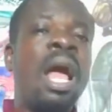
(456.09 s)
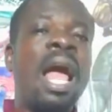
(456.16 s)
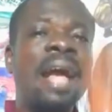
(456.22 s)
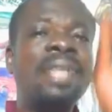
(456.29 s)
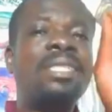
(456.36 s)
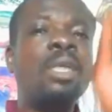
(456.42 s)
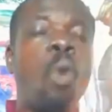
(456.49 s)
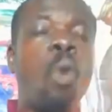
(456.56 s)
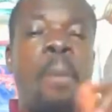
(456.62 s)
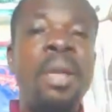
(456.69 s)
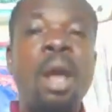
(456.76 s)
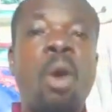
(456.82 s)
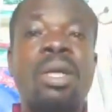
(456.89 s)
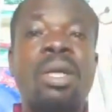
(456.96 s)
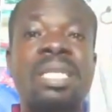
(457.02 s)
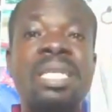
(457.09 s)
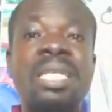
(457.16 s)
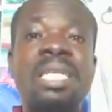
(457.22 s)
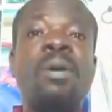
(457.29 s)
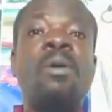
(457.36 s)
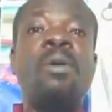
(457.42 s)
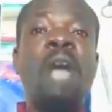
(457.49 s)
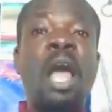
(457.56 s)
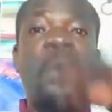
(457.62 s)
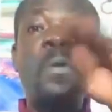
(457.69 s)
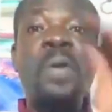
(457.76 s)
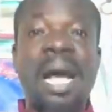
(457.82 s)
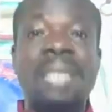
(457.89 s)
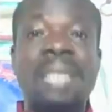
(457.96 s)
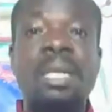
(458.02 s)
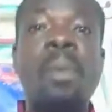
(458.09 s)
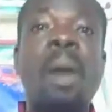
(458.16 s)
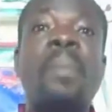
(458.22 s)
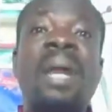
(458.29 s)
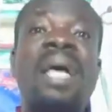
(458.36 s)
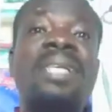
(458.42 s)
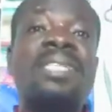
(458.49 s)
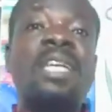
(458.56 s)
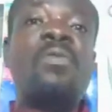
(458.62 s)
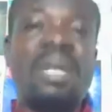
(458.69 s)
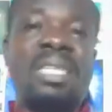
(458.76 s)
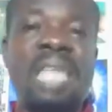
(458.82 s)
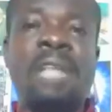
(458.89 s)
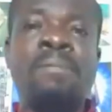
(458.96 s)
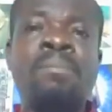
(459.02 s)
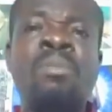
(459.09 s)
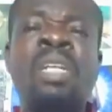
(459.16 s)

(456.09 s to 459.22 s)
Ain't ye wo be or tea. E wiase bo brensem fata